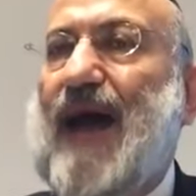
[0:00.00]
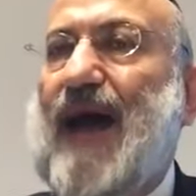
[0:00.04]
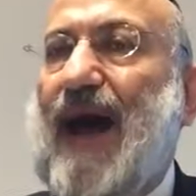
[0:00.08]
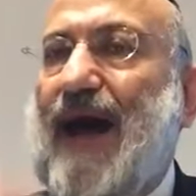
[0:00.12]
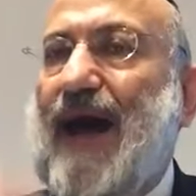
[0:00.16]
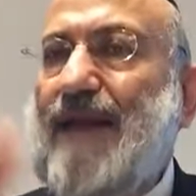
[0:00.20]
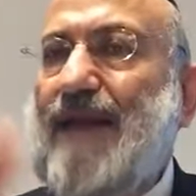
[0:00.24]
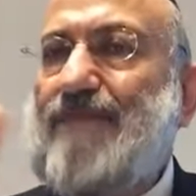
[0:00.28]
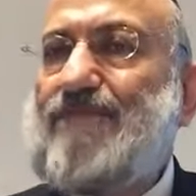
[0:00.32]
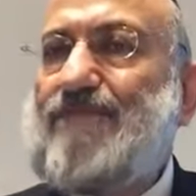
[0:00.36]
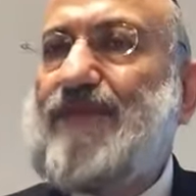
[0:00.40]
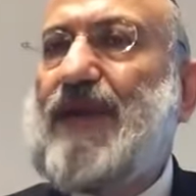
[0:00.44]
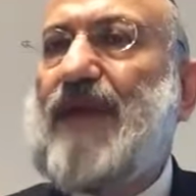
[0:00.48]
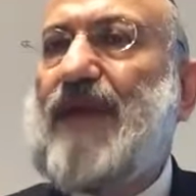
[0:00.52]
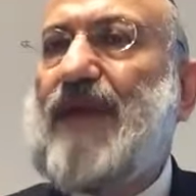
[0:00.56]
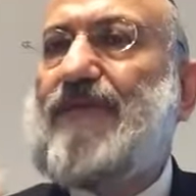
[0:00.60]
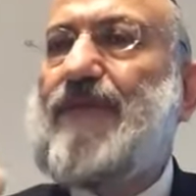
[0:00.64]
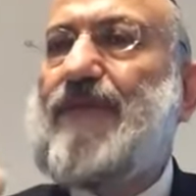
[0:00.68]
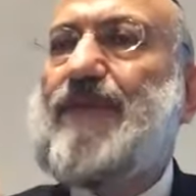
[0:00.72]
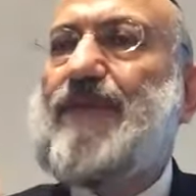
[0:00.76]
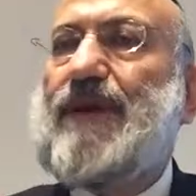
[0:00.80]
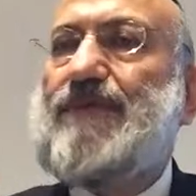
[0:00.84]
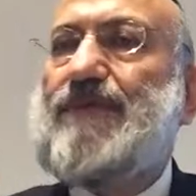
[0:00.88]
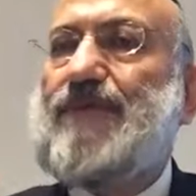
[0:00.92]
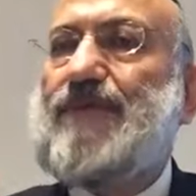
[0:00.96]

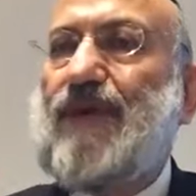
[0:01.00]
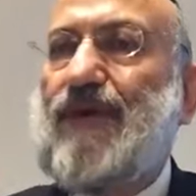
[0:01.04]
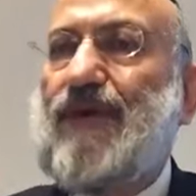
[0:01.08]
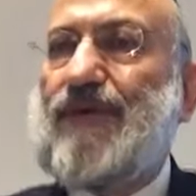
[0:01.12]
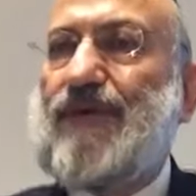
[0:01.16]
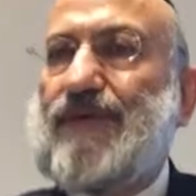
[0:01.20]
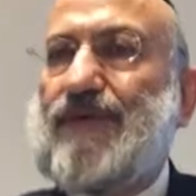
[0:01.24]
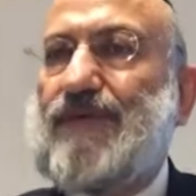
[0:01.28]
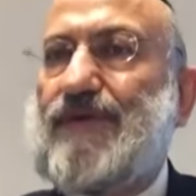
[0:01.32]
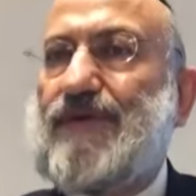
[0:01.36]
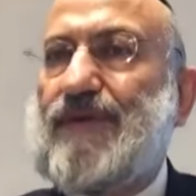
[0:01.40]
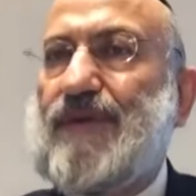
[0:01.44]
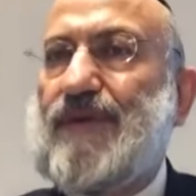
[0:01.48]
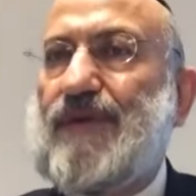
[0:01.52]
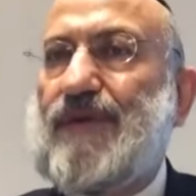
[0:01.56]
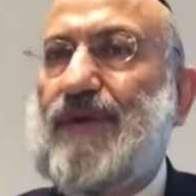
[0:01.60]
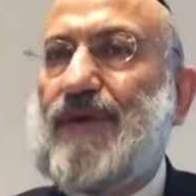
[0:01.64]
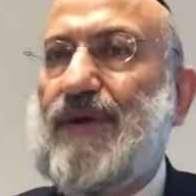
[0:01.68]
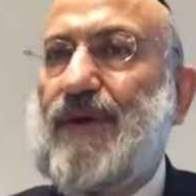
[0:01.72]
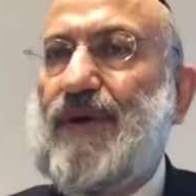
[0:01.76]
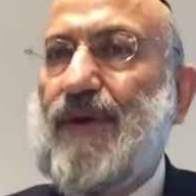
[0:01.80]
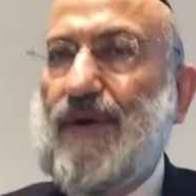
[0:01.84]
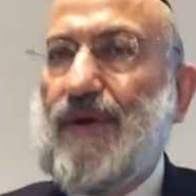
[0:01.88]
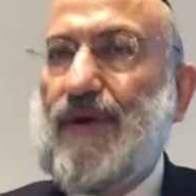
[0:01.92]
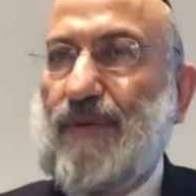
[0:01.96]
Unbelievable point.
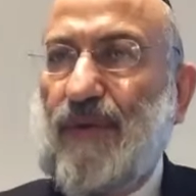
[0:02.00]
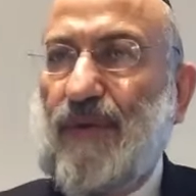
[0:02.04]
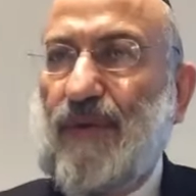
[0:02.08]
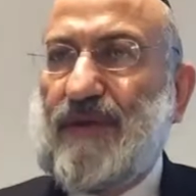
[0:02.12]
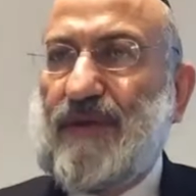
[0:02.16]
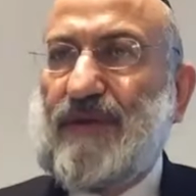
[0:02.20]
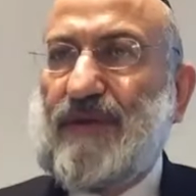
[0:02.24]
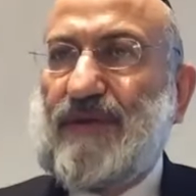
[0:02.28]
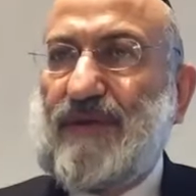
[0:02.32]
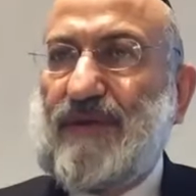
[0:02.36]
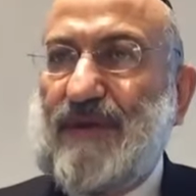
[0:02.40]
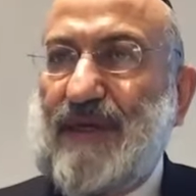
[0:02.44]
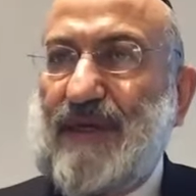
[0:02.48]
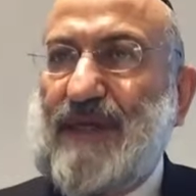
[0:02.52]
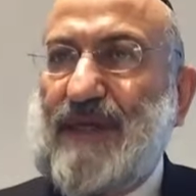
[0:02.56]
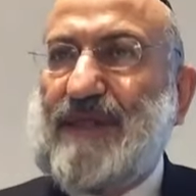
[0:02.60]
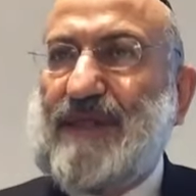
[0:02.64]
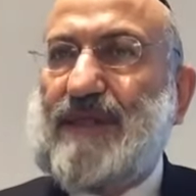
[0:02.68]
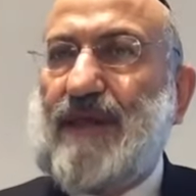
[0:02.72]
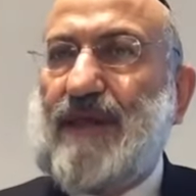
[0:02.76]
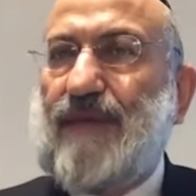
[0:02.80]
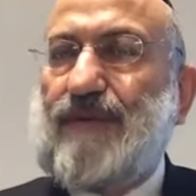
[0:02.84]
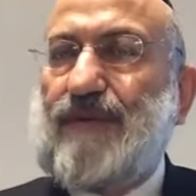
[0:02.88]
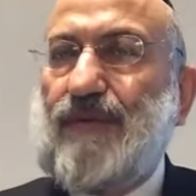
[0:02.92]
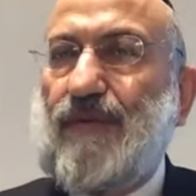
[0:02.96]
What the
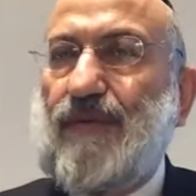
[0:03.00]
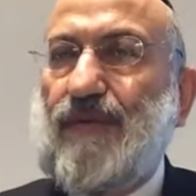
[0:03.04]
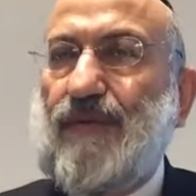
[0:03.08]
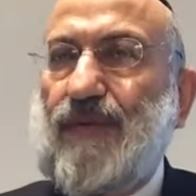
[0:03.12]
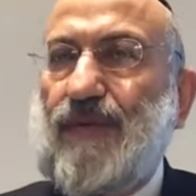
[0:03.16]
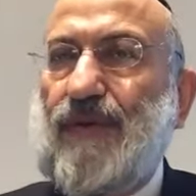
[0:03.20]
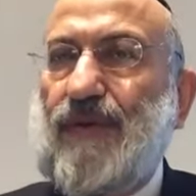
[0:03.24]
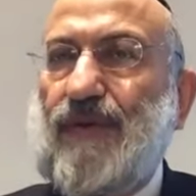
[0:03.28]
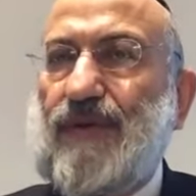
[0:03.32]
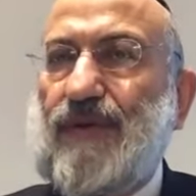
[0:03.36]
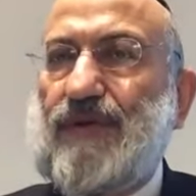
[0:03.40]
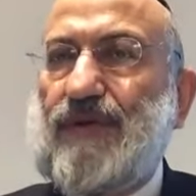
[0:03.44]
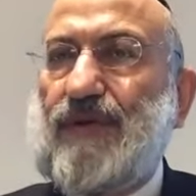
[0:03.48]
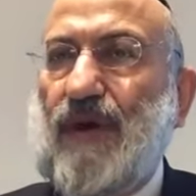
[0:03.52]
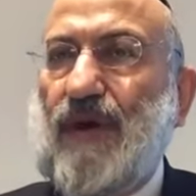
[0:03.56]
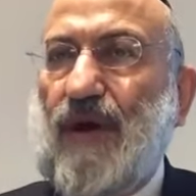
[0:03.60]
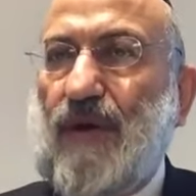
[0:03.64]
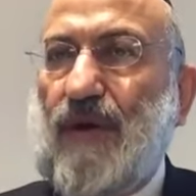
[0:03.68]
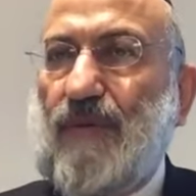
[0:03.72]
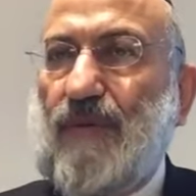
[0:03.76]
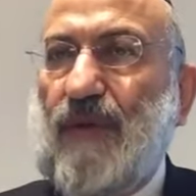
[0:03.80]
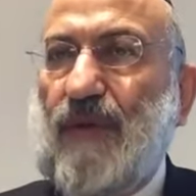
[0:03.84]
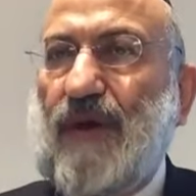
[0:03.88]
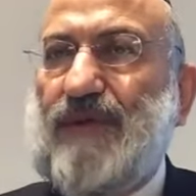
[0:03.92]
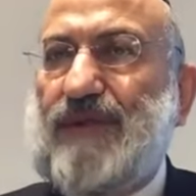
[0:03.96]
rest of the world are
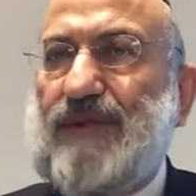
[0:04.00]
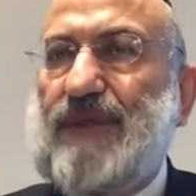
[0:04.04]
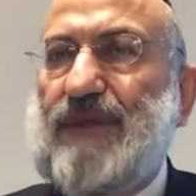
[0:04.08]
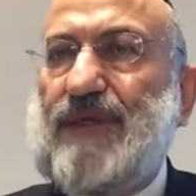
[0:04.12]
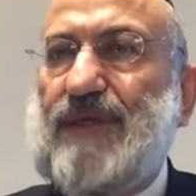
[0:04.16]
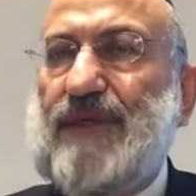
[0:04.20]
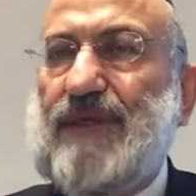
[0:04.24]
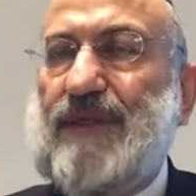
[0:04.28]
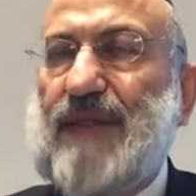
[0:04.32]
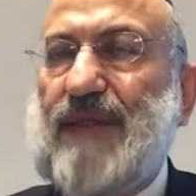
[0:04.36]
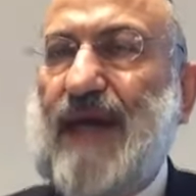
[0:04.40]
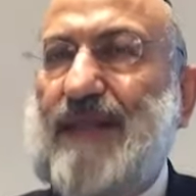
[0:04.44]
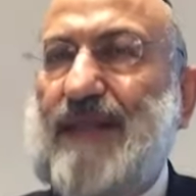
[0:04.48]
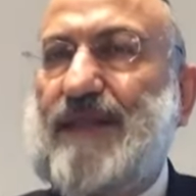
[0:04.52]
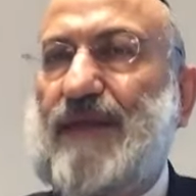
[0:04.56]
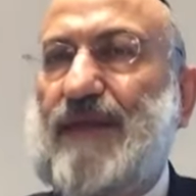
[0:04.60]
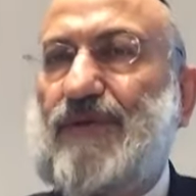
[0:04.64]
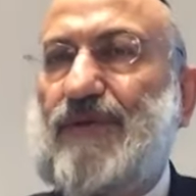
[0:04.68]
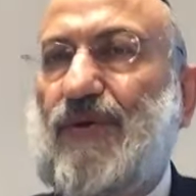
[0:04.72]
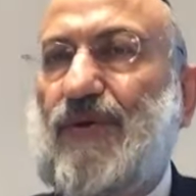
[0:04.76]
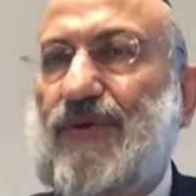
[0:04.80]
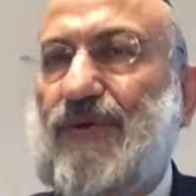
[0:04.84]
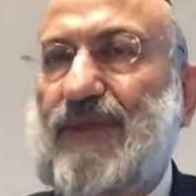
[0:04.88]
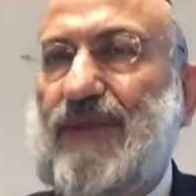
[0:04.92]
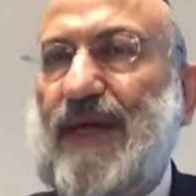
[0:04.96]
wondering and they
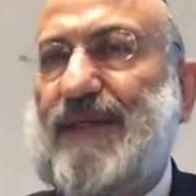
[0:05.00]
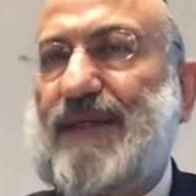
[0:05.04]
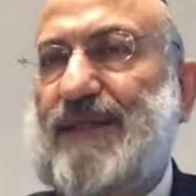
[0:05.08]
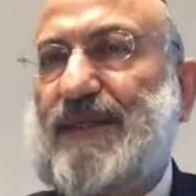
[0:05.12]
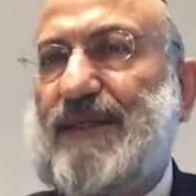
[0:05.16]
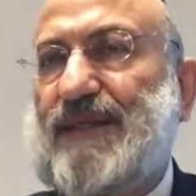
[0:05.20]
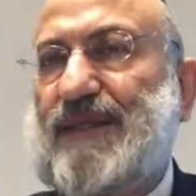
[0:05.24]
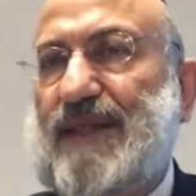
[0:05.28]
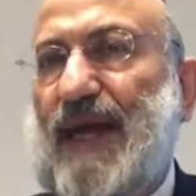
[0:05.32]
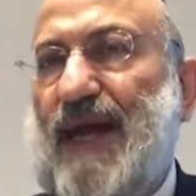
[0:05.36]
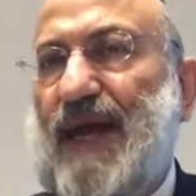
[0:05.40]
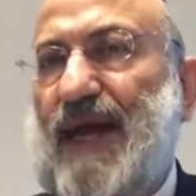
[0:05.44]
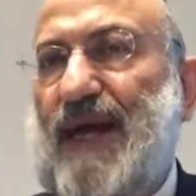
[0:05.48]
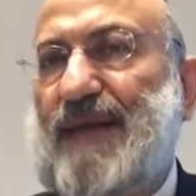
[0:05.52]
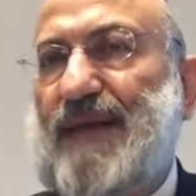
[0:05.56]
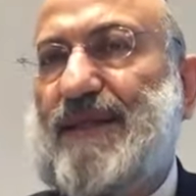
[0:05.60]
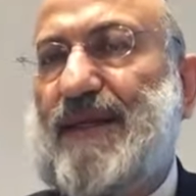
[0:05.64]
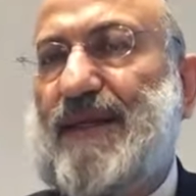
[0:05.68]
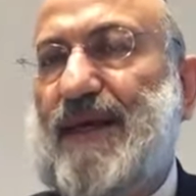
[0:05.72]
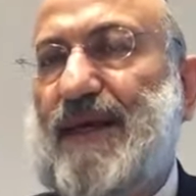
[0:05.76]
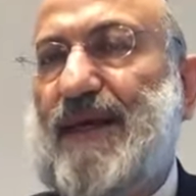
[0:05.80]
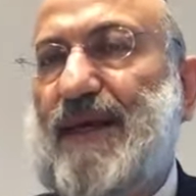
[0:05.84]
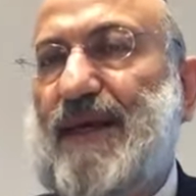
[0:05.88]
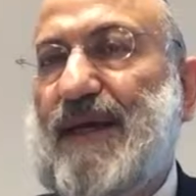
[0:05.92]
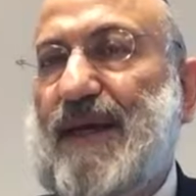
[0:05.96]
don't understand,
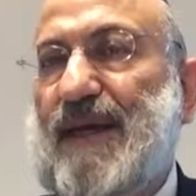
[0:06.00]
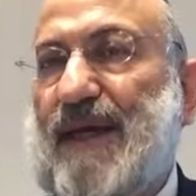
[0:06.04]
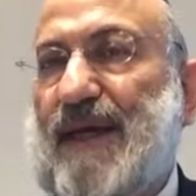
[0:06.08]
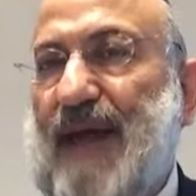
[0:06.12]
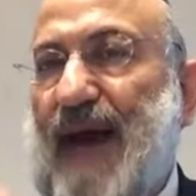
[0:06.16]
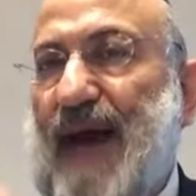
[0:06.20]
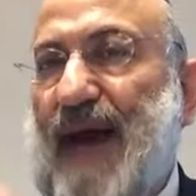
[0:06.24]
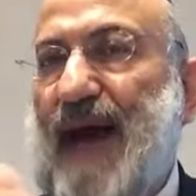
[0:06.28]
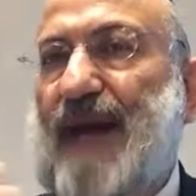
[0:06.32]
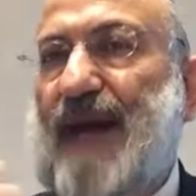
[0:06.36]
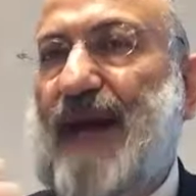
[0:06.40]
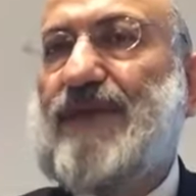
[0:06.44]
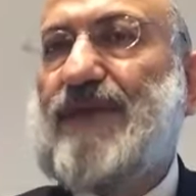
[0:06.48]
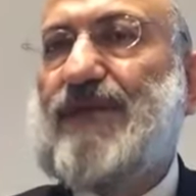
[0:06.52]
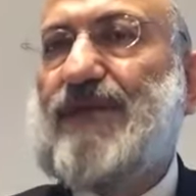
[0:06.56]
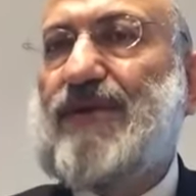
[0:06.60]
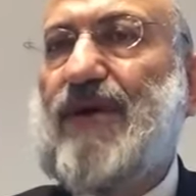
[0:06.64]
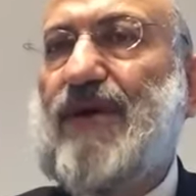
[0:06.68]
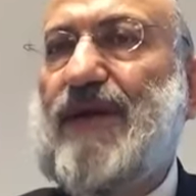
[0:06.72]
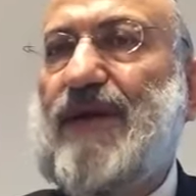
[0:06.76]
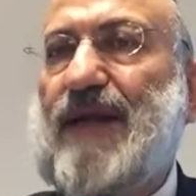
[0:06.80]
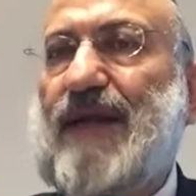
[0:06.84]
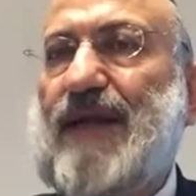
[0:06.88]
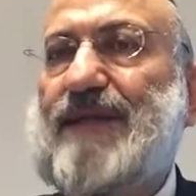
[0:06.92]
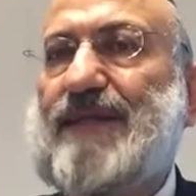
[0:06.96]
the highest
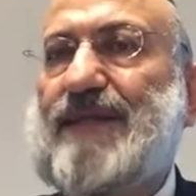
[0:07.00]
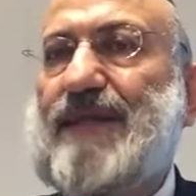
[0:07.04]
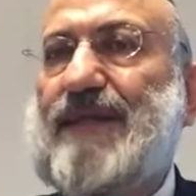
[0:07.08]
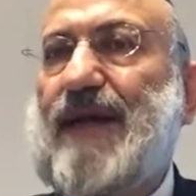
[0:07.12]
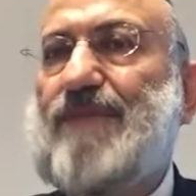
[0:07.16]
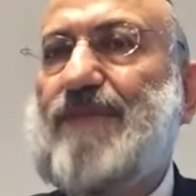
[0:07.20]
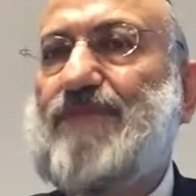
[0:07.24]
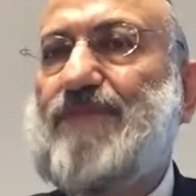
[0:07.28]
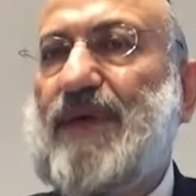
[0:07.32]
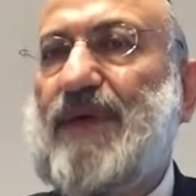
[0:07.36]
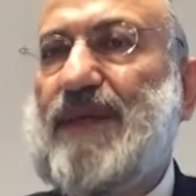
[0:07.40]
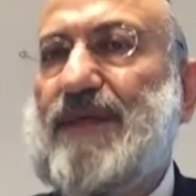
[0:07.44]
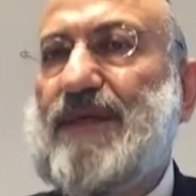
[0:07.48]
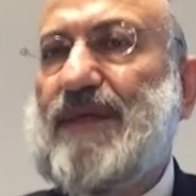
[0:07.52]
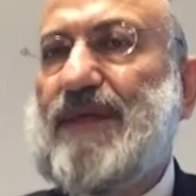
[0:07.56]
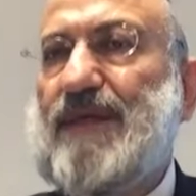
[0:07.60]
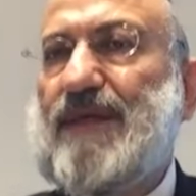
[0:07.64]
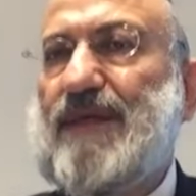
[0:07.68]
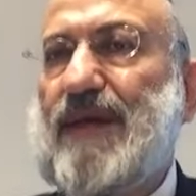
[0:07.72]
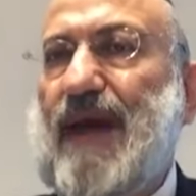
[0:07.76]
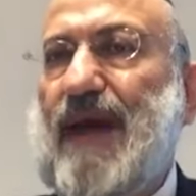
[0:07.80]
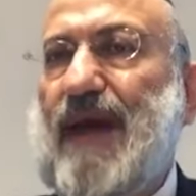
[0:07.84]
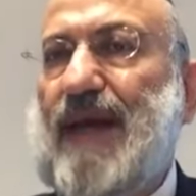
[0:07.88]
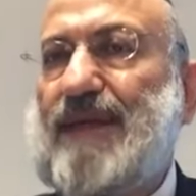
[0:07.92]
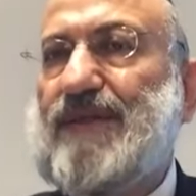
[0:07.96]
soul understand better,
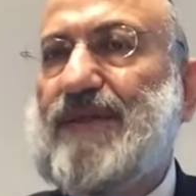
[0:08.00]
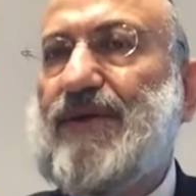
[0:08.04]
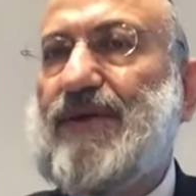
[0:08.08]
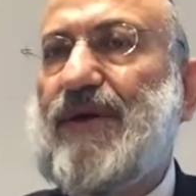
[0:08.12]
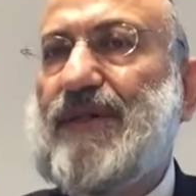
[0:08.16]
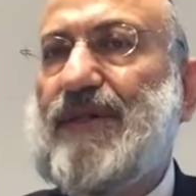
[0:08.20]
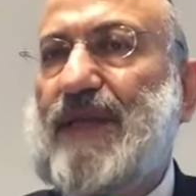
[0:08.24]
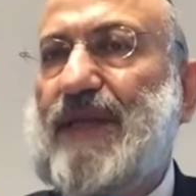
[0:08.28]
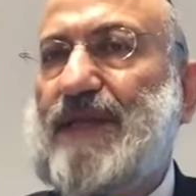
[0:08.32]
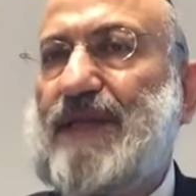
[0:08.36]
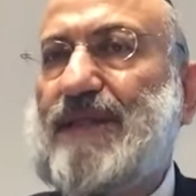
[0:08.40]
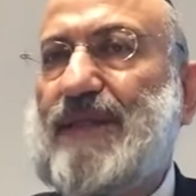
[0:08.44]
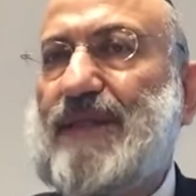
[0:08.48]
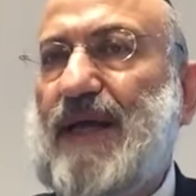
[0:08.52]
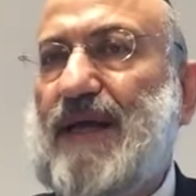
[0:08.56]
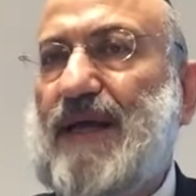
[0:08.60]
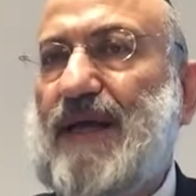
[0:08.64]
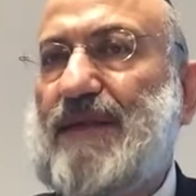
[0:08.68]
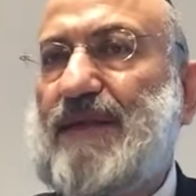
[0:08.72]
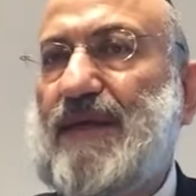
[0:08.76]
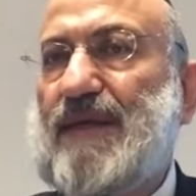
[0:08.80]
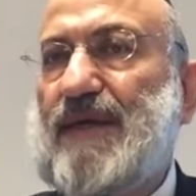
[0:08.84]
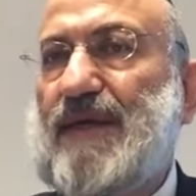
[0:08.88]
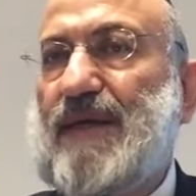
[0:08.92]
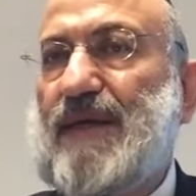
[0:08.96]
the highest soul understand.